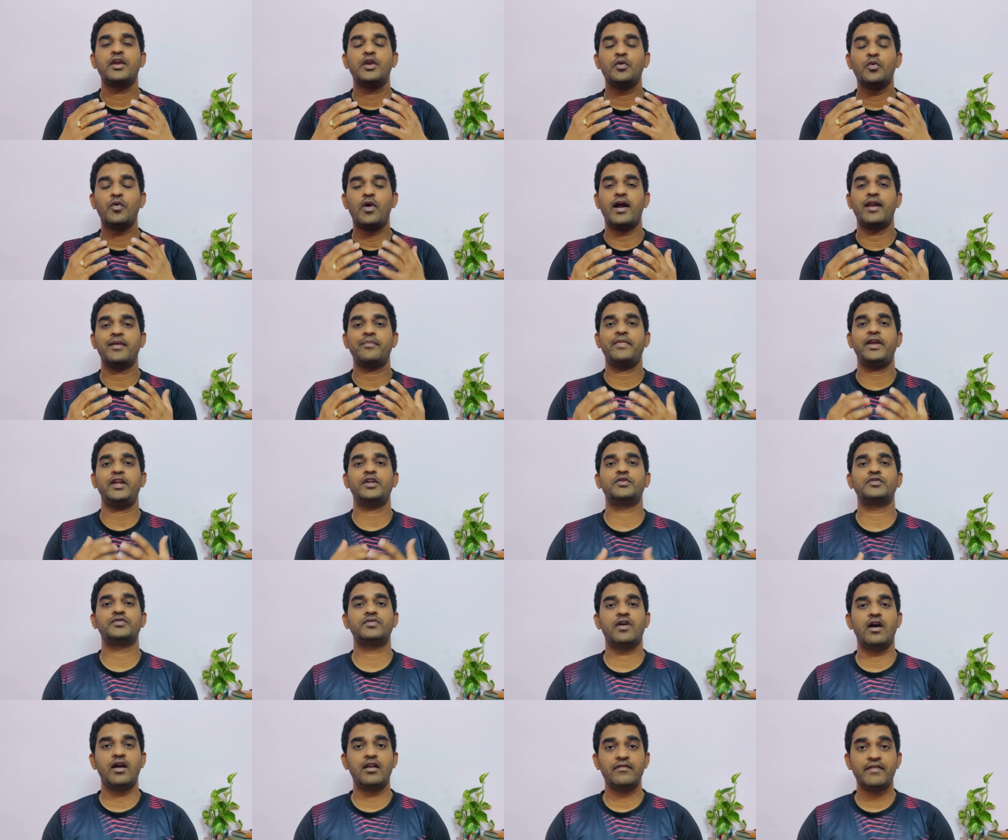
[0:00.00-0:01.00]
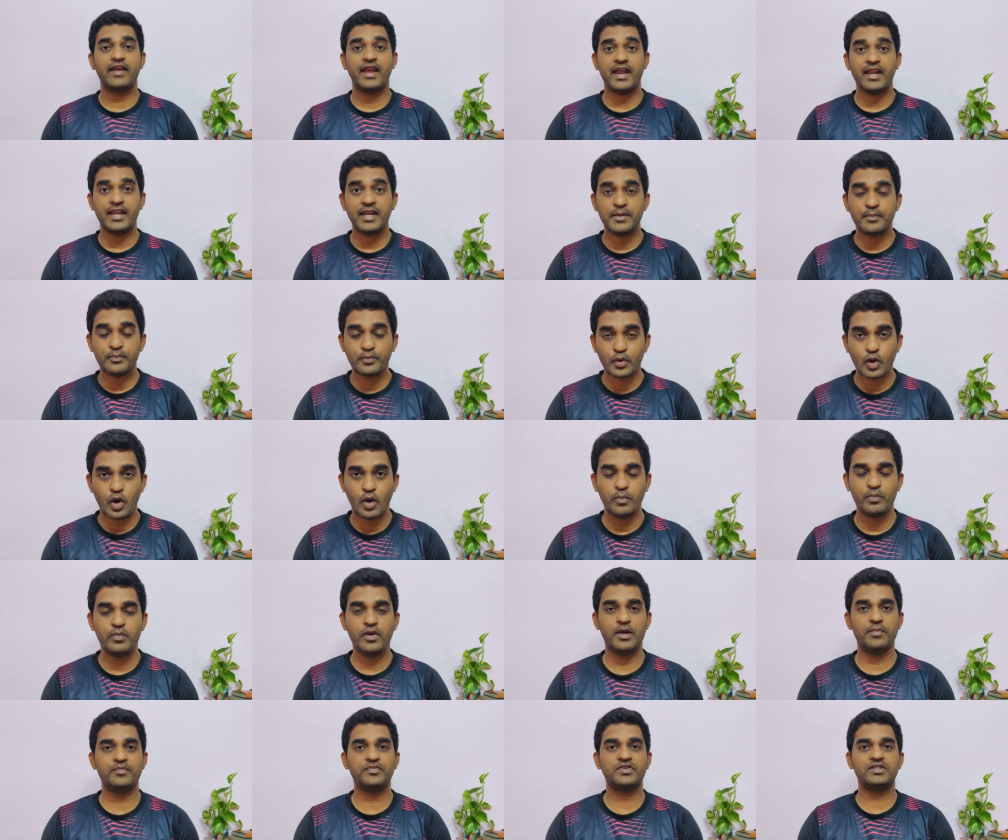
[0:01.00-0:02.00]
you want me to solve any
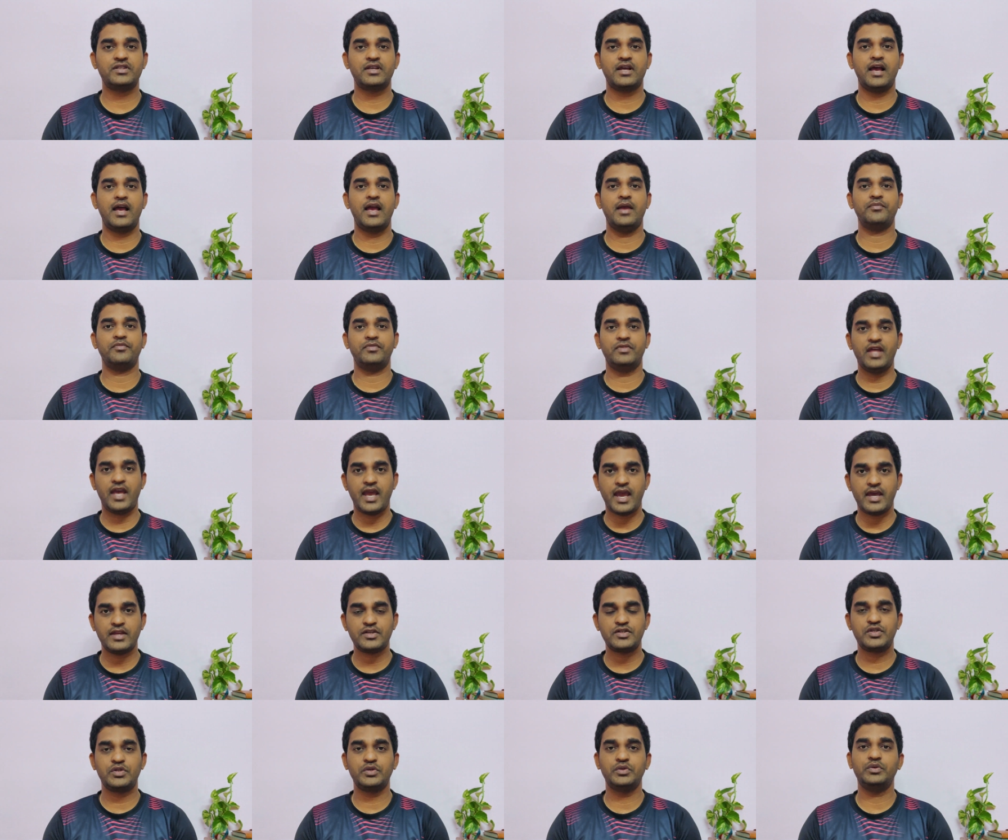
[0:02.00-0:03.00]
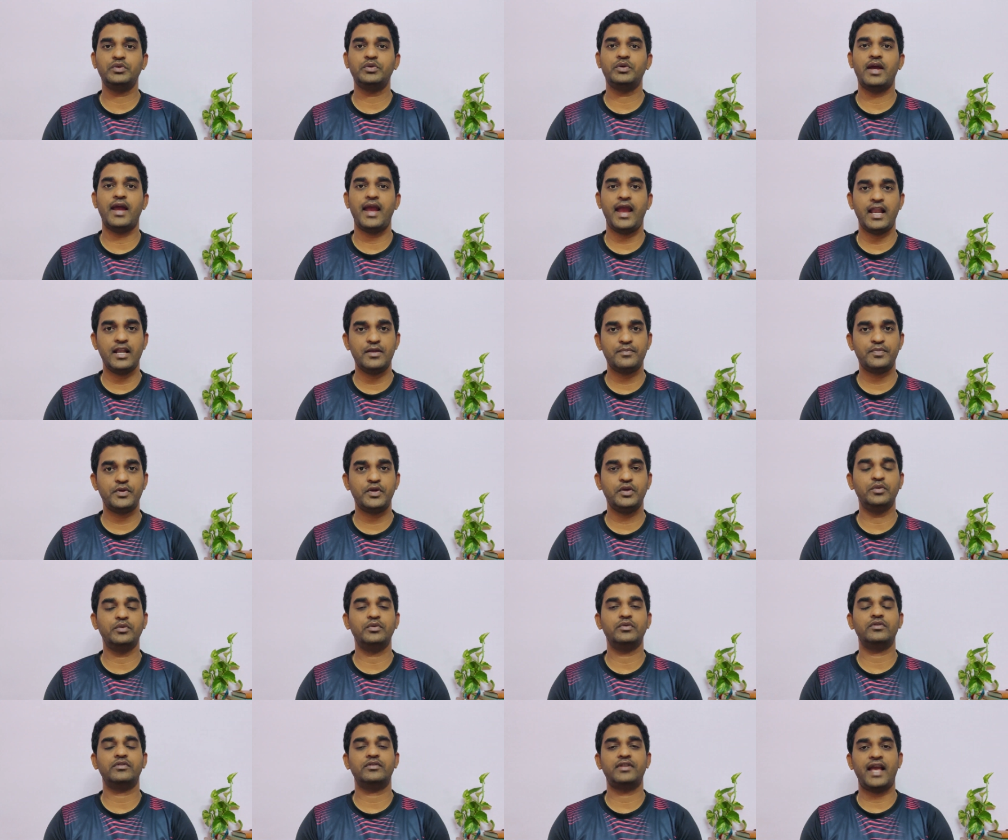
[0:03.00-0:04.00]
problems, I'm there to help
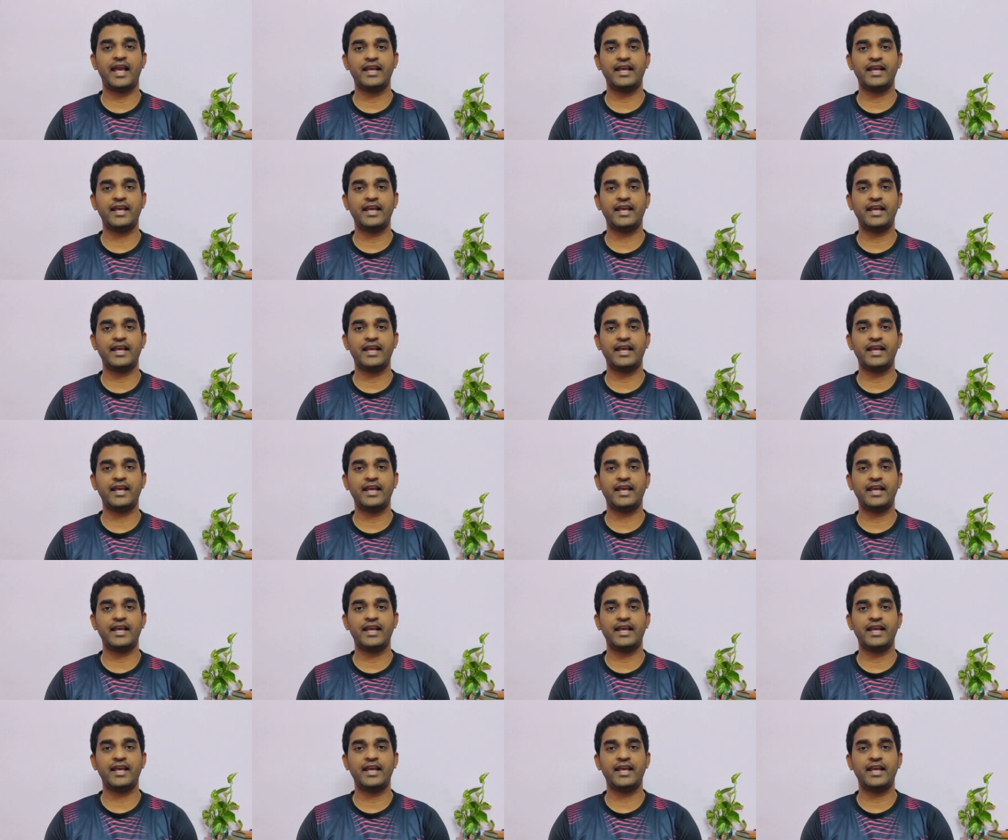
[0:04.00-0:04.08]
you.